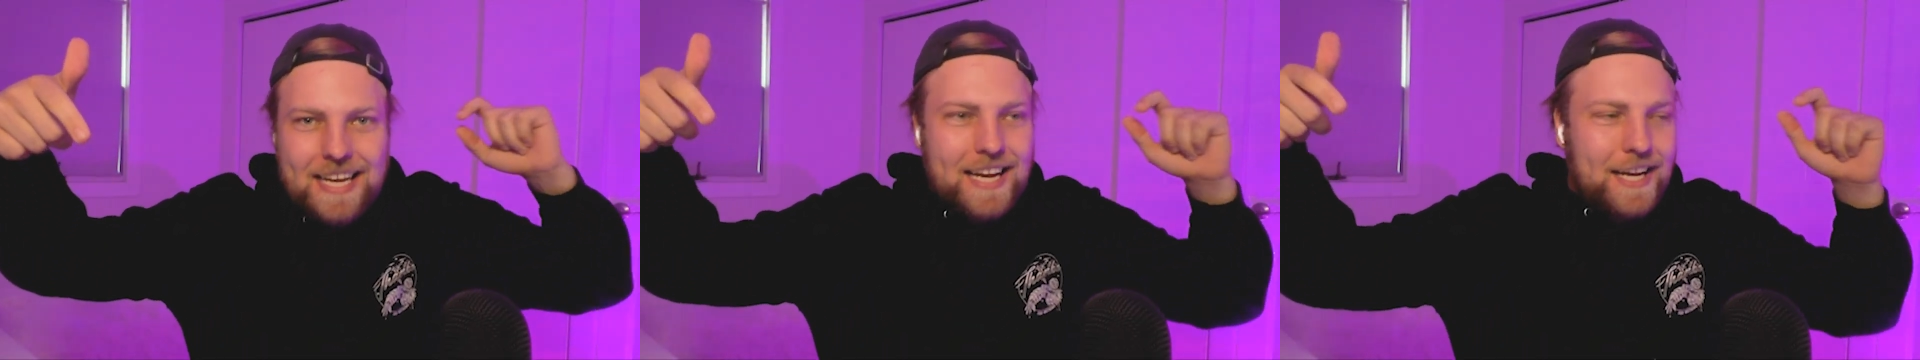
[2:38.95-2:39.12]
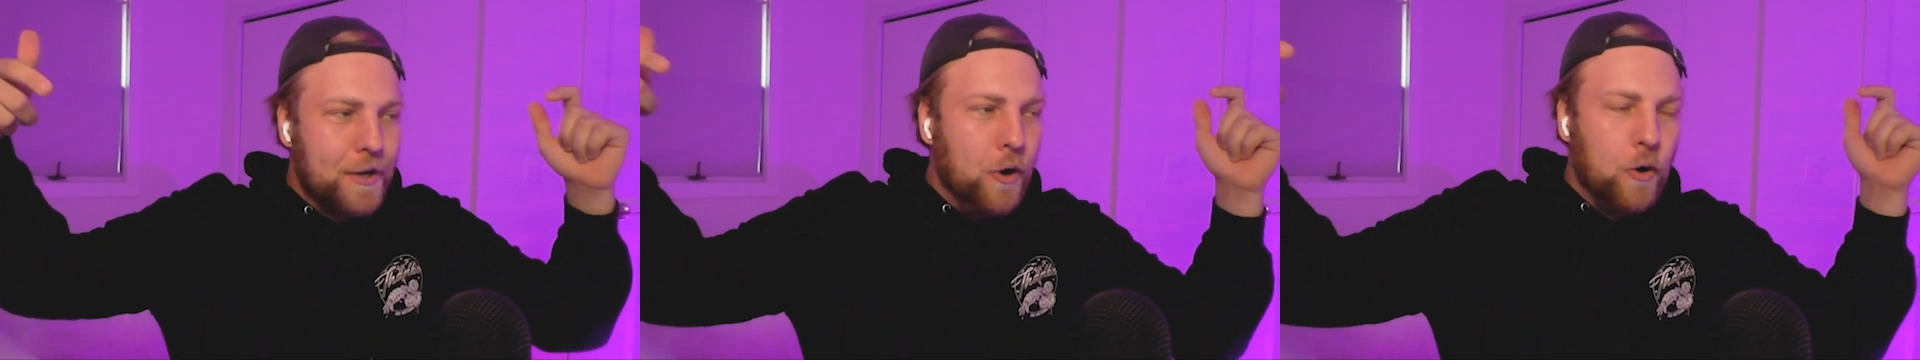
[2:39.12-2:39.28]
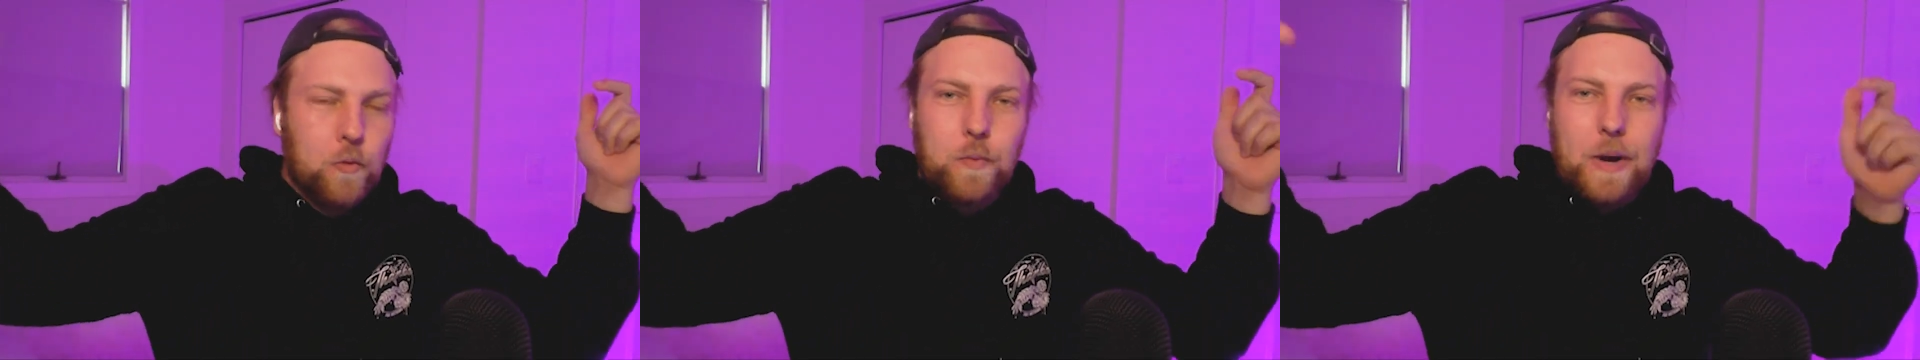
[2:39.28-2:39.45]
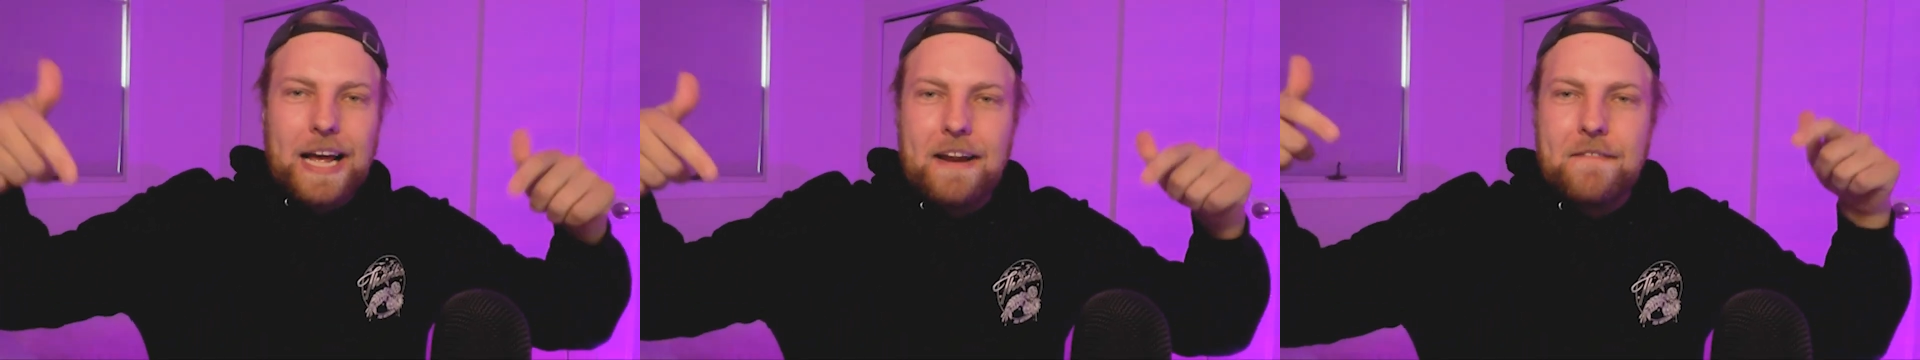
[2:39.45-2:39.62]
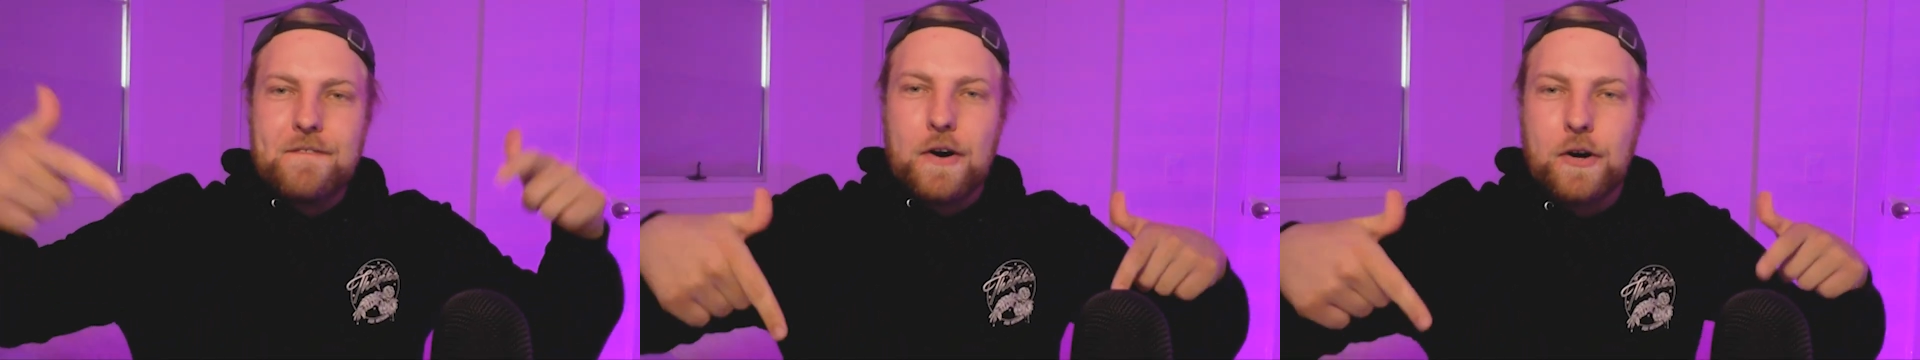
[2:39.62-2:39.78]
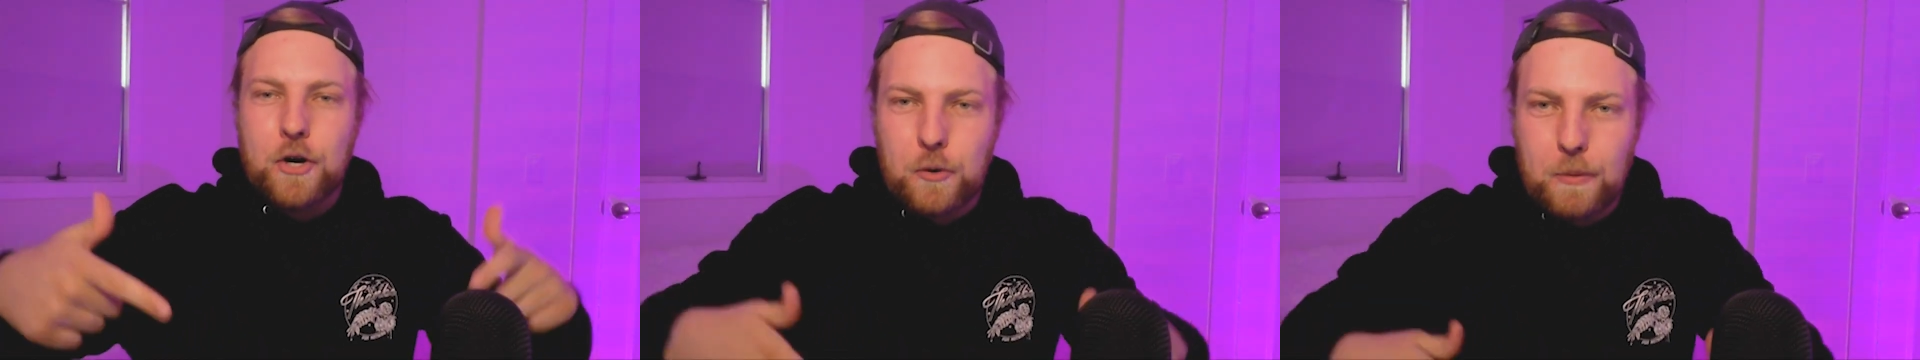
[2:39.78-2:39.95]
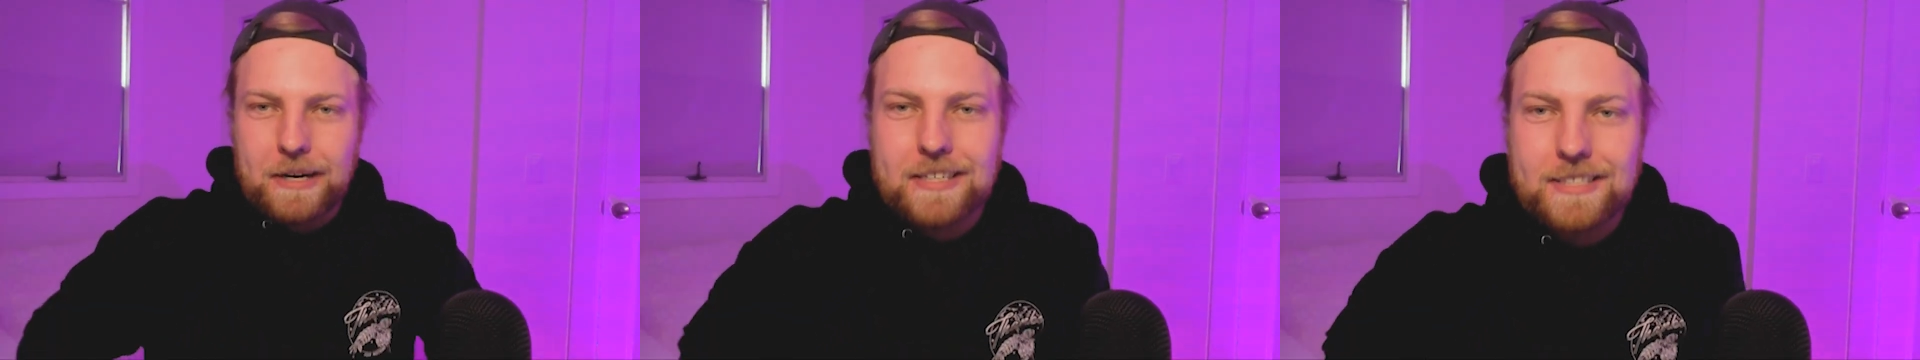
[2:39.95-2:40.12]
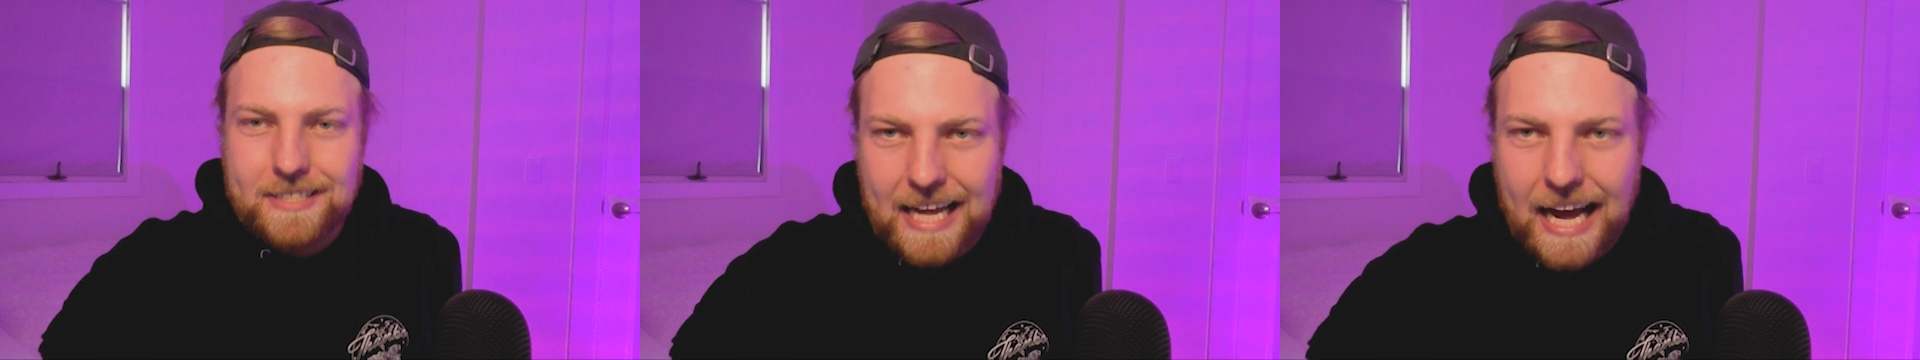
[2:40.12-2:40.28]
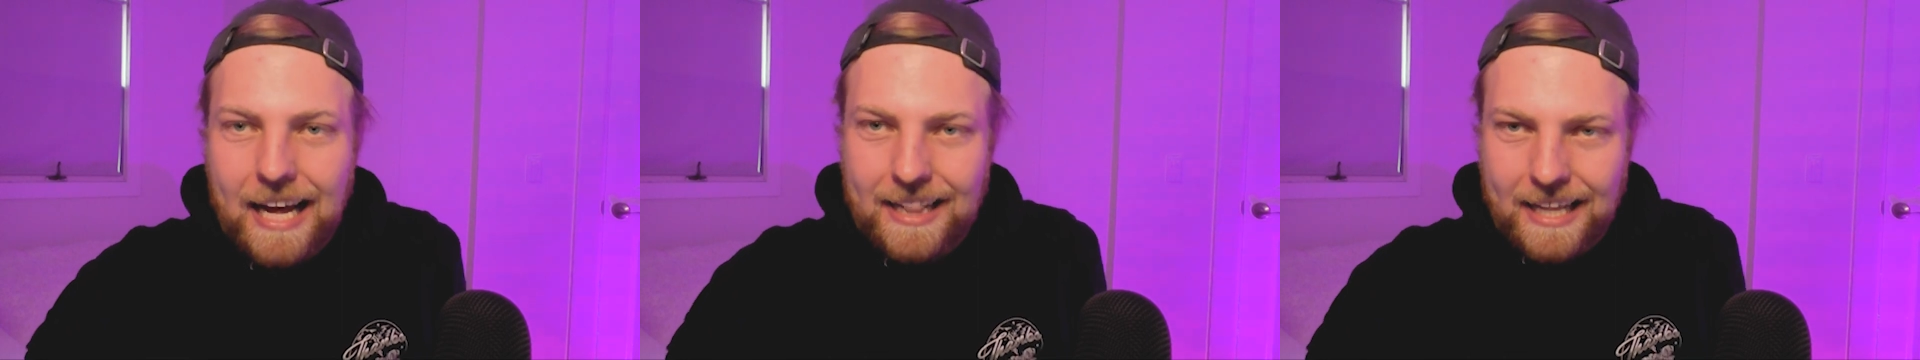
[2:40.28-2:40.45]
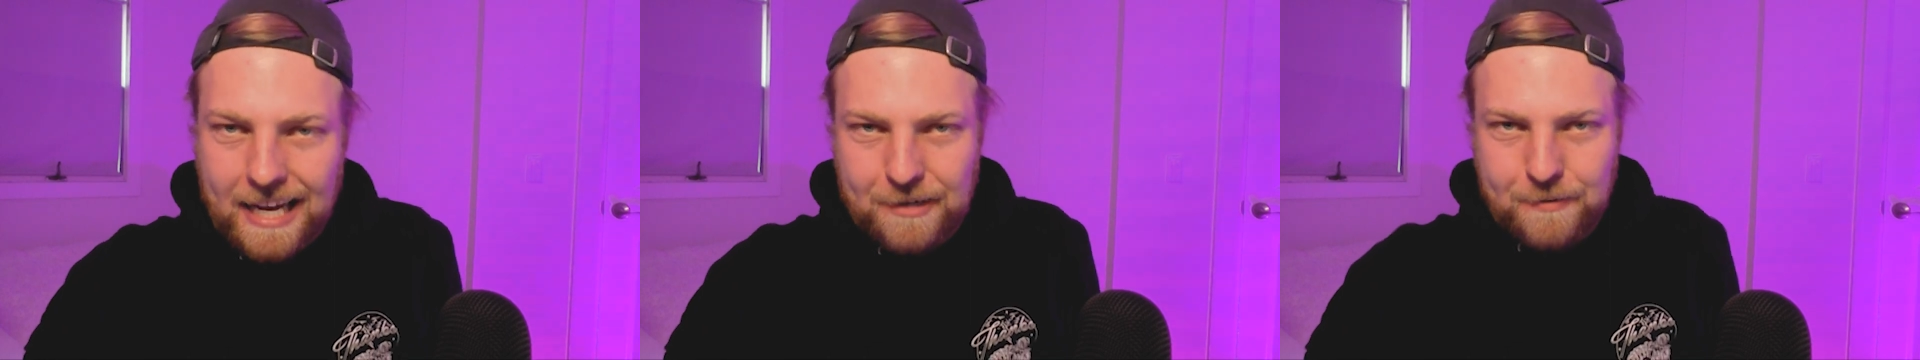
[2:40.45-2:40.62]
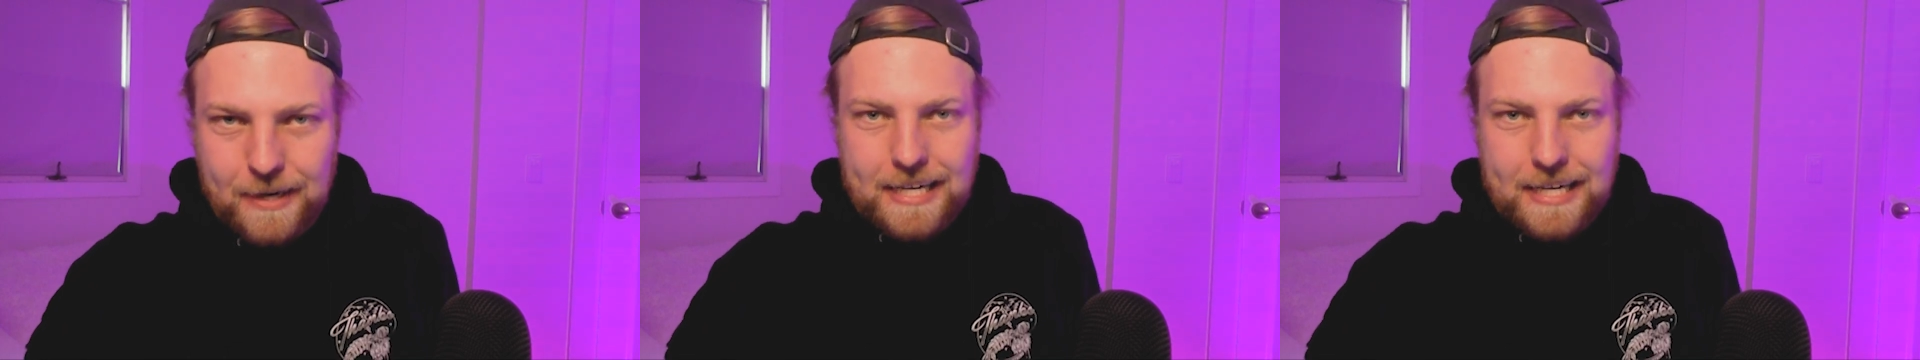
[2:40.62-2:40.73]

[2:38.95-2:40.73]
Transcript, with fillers: NFL career stat line